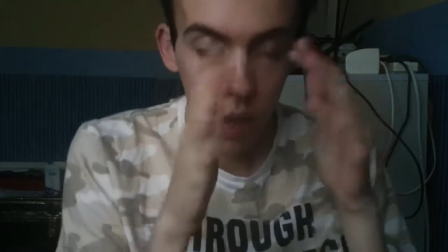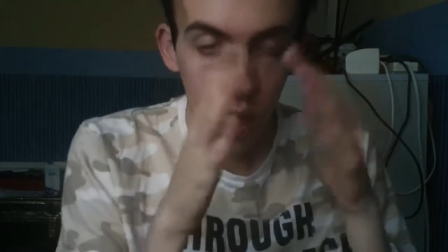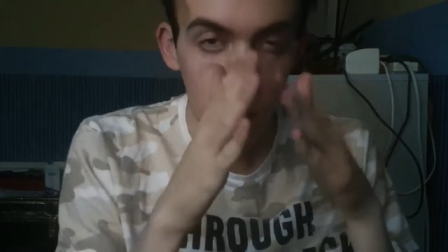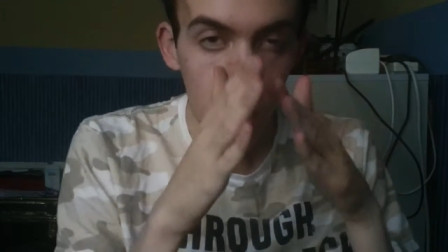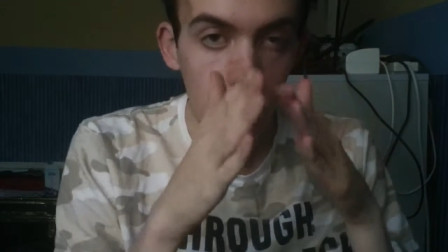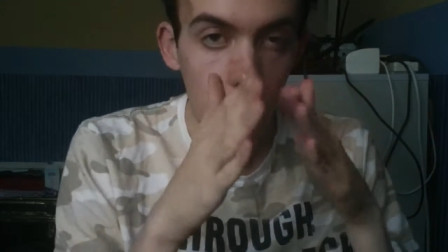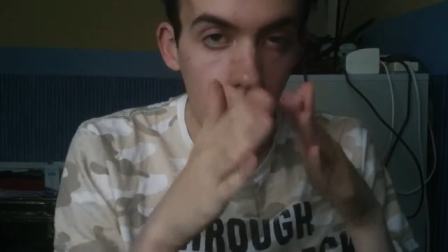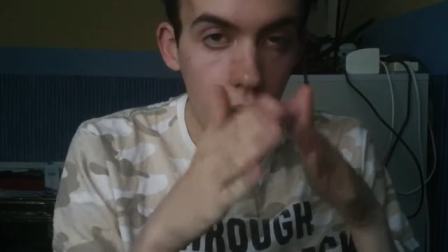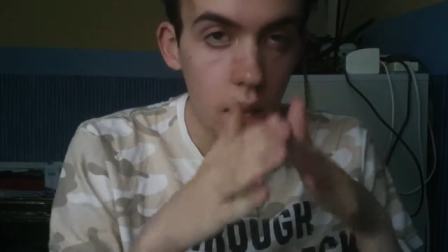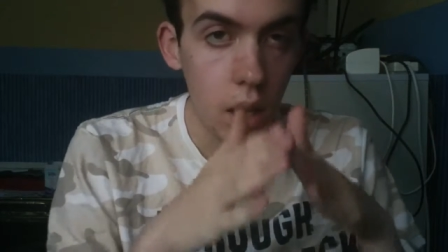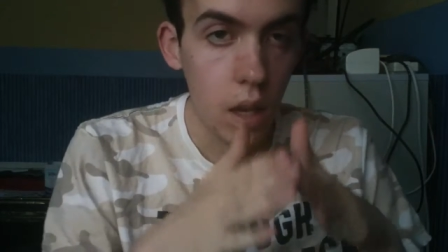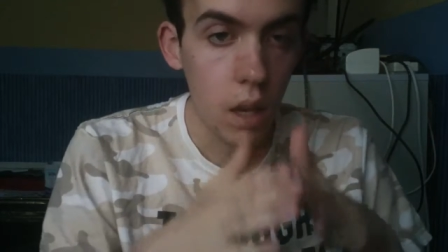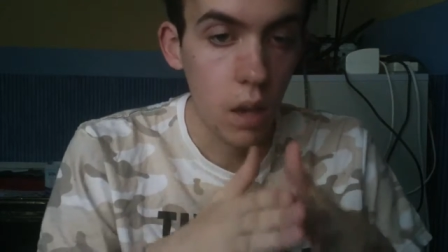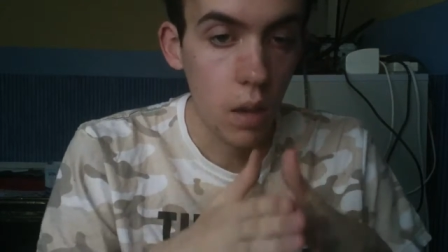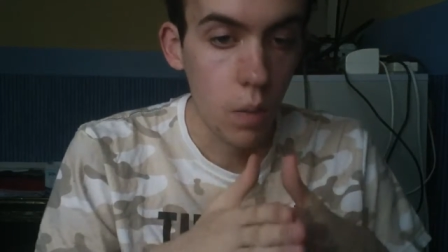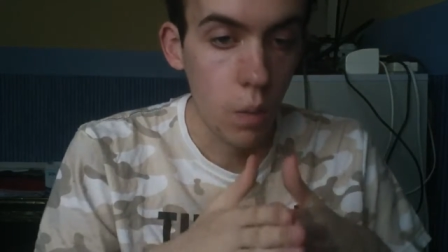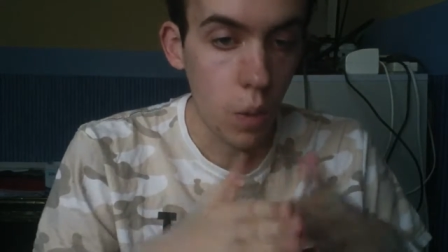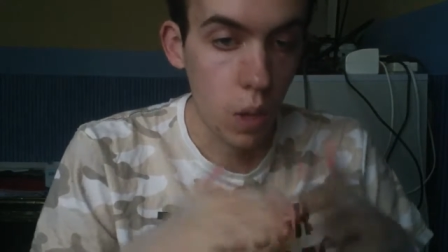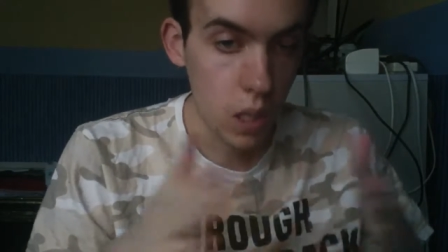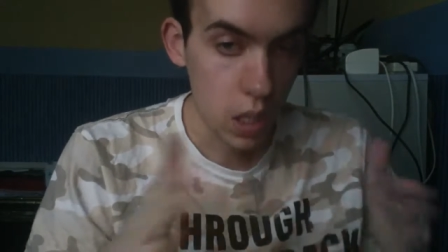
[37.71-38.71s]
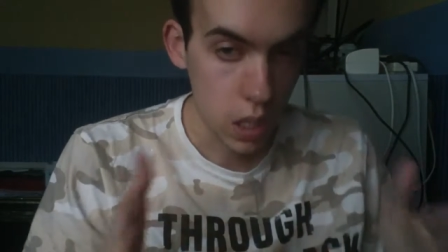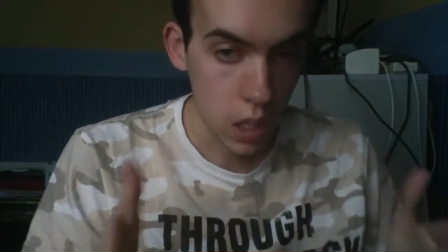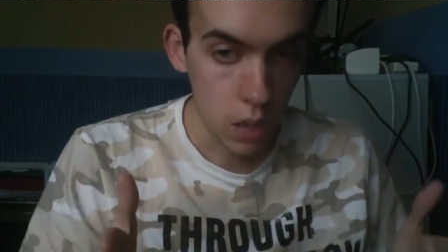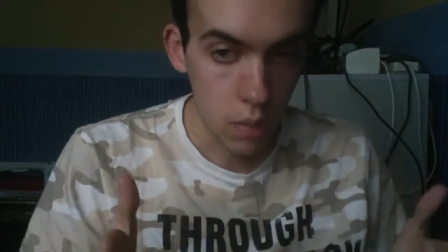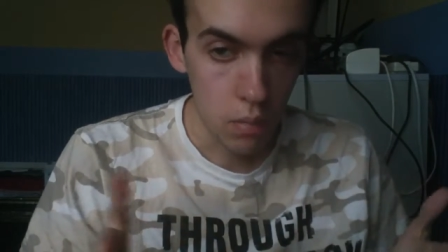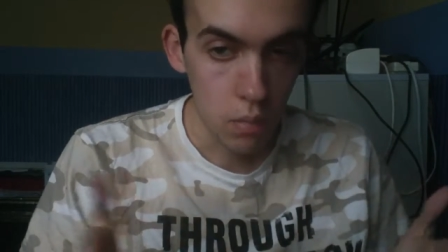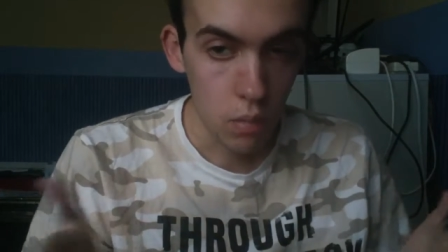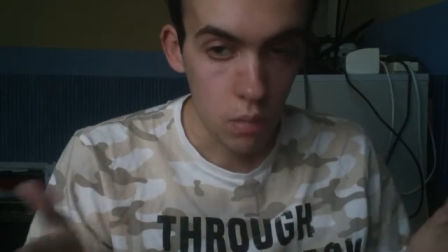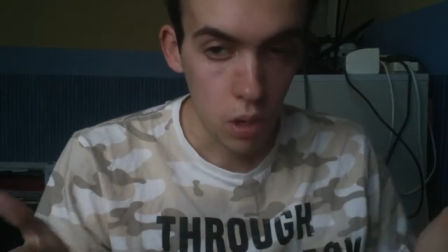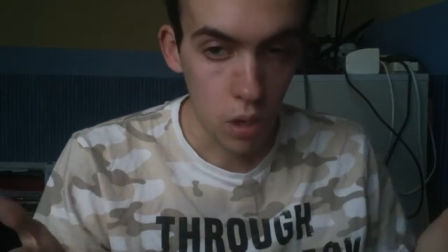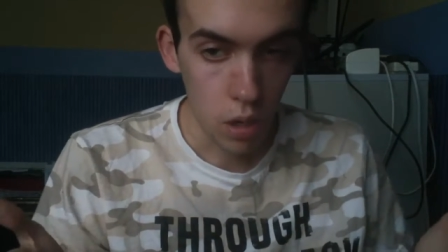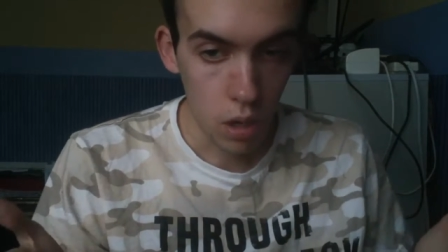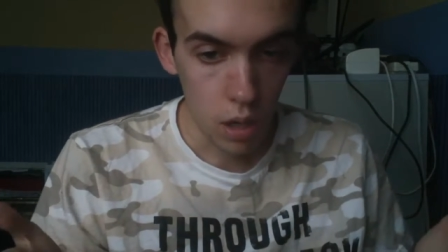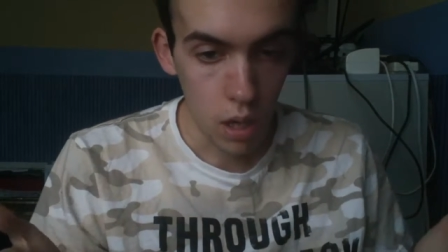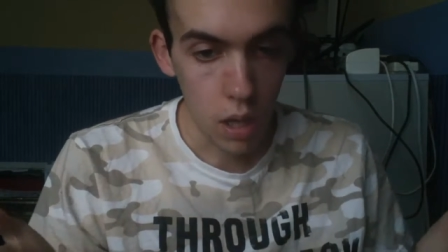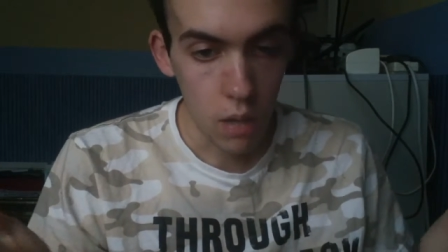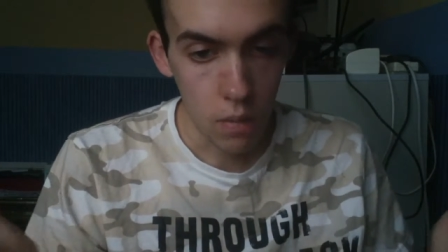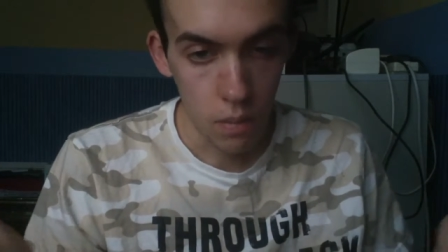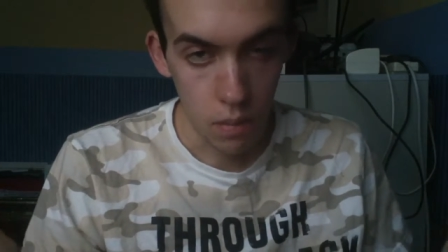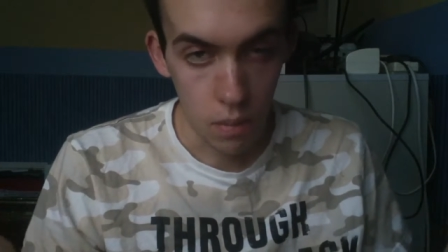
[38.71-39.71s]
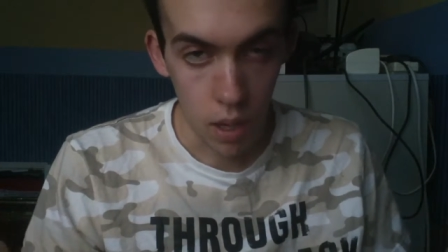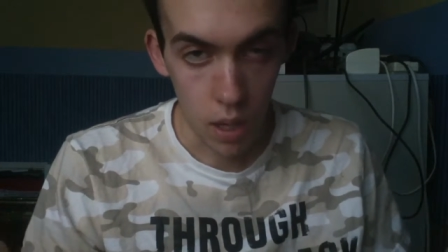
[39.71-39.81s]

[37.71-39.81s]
Like, I um, went in early,